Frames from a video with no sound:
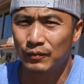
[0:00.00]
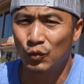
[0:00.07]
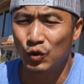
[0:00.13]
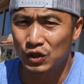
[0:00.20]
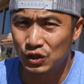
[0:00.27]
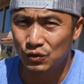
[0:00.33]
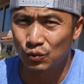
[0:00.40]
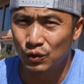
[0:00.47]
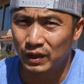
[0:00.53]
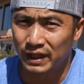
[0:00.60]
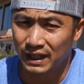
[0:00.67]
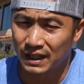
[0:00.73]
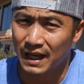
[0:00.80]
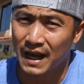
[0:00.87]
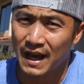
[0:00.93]
once you really
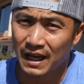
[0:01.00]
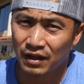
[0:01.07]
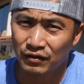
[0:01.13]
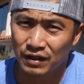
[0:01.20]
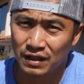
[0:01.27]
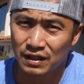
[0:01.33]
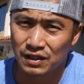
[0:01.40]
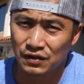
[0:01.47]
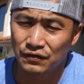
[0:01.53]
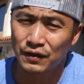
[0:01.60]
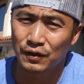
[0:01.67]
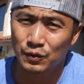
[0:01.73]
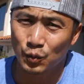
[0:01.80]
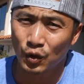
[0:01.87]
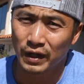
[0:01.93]
get the hang of it. It just
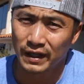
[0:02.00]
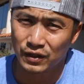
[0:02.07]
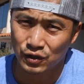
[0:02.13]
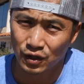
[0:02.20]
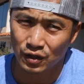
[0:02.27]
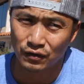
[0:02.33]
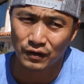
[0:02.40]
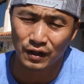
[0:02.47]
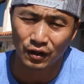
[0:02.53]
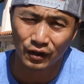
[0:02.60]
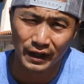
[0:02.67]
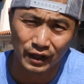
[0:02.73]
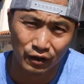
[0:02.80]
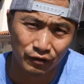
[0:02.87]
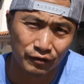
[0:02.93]
feels more like surfing or
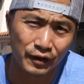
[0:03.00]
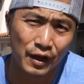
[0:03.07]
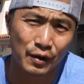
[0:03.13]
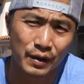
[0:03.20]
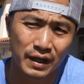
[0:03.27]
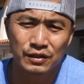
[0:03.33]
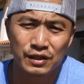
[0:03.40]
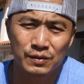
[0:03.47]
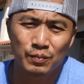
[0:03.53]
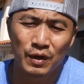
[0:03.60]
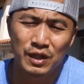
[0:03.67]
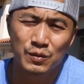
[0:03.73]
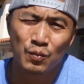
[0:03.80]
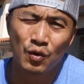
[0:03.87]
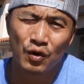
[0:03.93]
like you're flowing, just
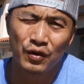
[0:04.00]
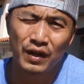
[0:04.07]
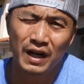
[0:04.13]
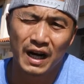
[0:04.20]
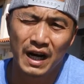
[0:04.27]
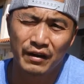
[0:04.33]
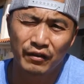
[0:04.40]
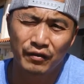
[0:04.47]
much more than I ever